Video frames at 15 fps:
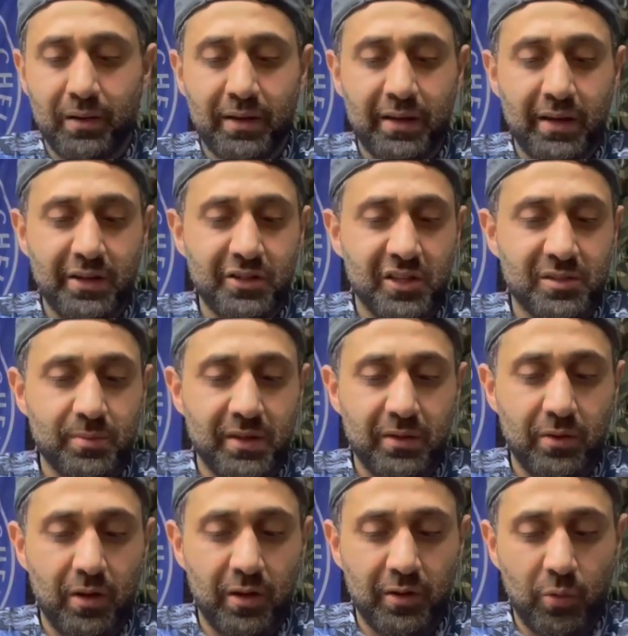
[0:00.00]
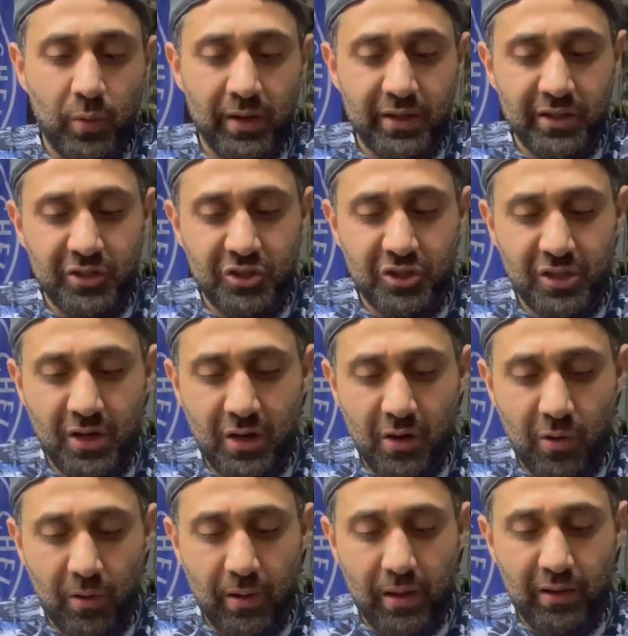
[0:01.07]
adjustment on the windage
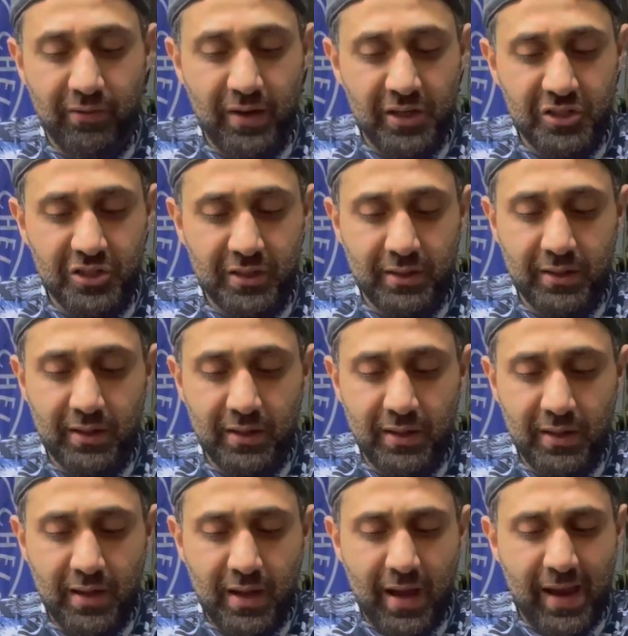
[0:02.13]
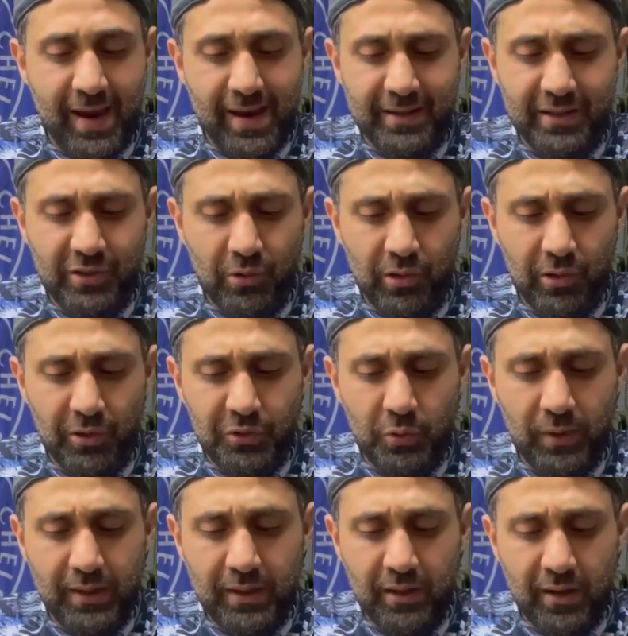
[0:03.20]
or elevation. I had to do a little
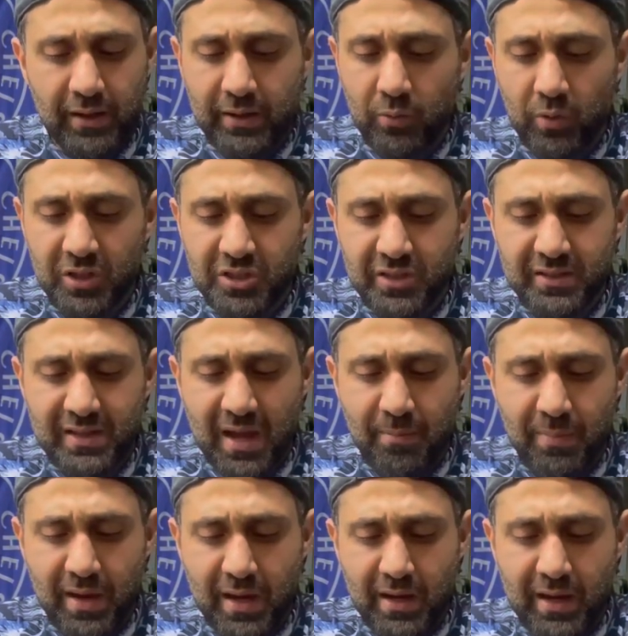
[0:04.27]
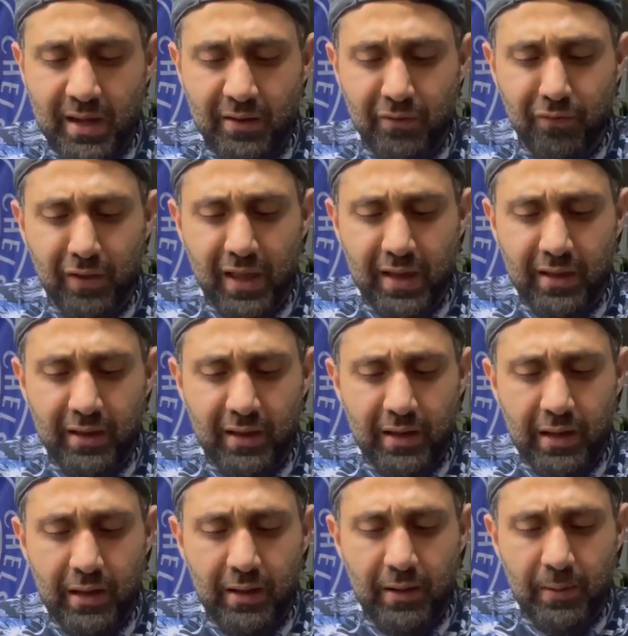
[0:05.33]
tweaking on it, which is not bad. I had a flathead.
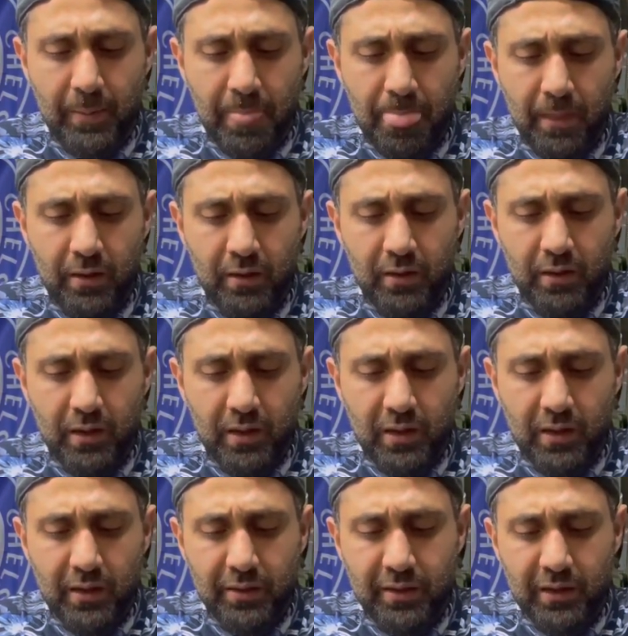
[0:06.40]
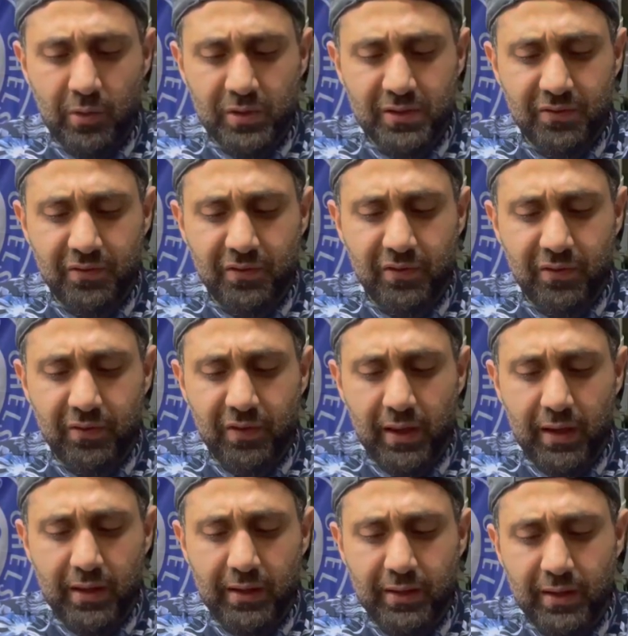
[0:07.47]
I think it was a
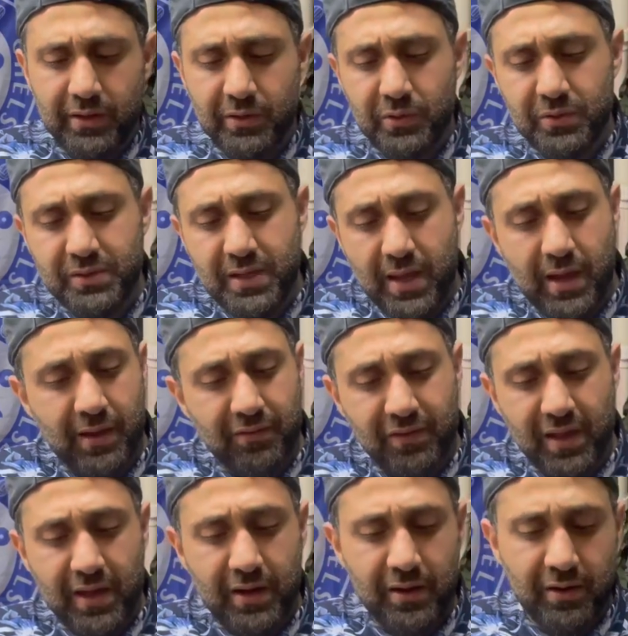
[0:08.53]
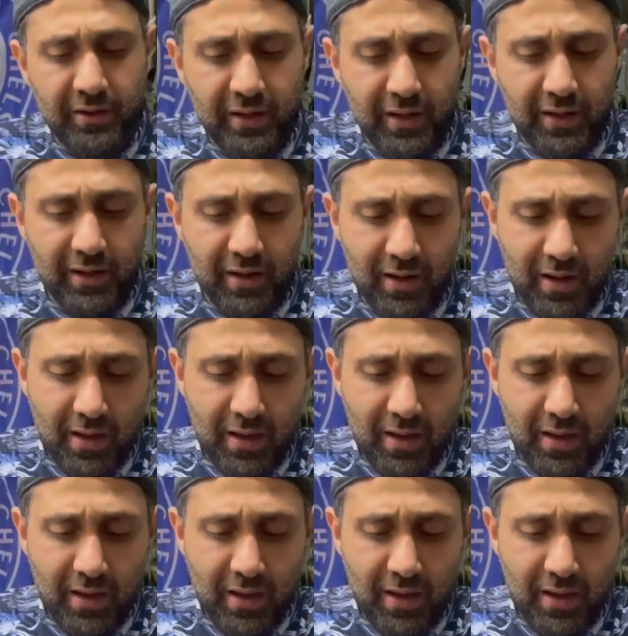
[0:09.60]
flathead that I used. Yeah, flathead on here,